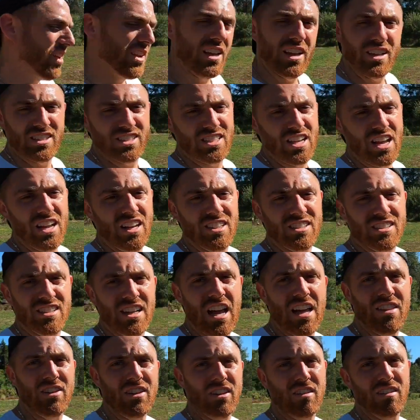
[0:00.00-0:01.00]
like I said, it's
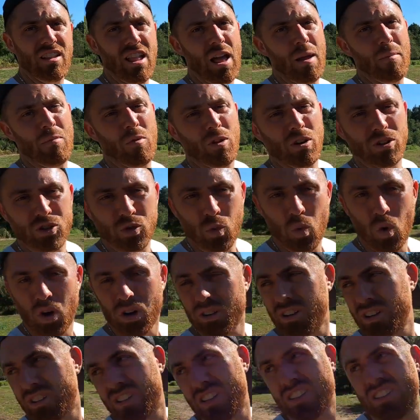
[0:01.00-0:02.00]
not the glamorous
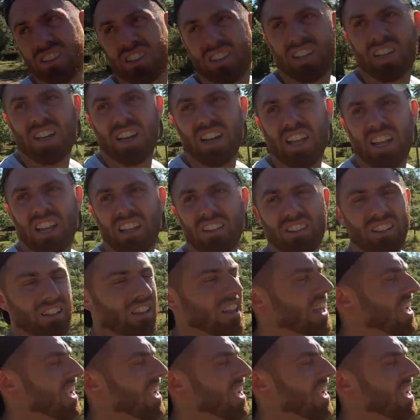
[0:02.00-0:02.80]
work. This isn't going to get the